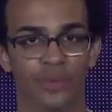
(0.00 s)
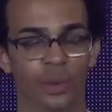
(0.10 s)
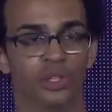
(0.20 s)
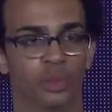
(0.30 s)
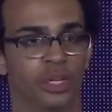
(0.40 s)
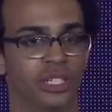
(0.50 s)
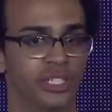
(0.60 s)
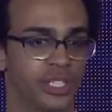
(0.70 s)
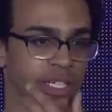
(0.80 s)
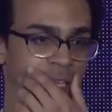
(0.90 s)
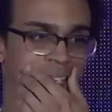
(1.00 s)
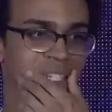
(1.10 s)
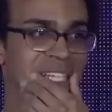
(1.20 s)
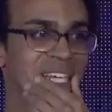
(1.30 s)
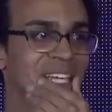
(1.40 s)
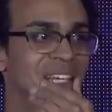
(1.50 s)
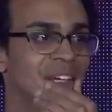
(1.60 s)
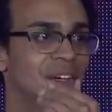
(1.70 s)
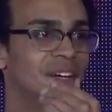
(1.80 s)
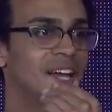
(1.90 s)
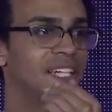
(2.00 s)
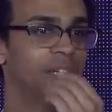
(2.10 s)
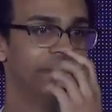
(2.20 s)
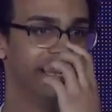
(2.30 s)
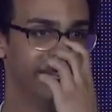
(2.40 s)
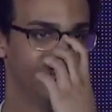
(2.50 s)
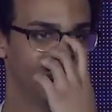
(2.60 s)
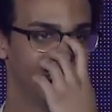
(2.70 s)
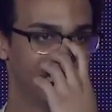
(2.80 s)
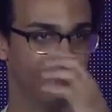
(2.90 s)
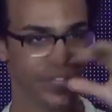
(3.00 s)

well, what's interesting is you're catching me at an interesting time.